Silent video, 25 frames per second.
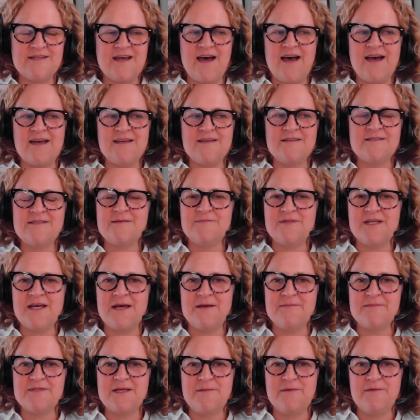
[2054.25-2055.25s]
I
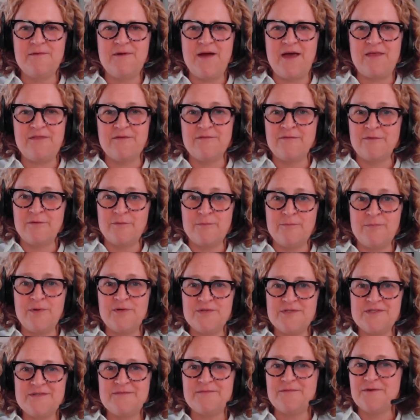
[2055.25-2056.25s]
sometimes can be rather
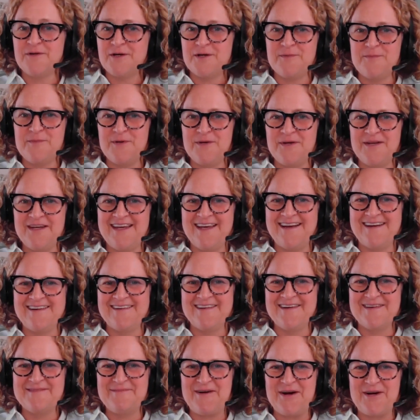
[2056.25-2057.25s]
verbose for a communicator and
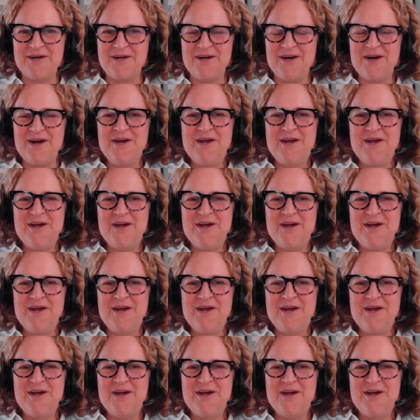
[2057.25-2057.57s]
a marketer.